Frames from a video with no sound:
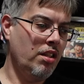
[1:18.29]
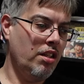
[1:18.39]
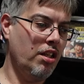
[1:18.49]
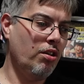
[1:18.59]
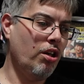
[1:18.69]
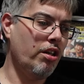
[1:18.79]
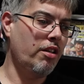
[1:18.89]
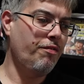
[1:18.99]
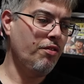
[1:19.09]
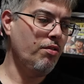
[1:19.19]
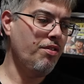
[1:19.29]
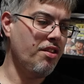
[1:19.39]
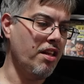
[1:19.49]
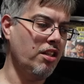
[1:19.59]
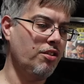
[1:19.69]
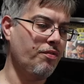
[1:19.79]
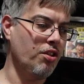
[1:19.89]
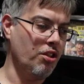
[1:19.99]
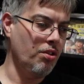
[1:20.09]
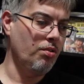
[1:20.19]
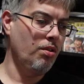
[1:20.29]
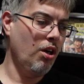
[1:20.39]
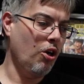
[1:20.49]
Here are a few things for you.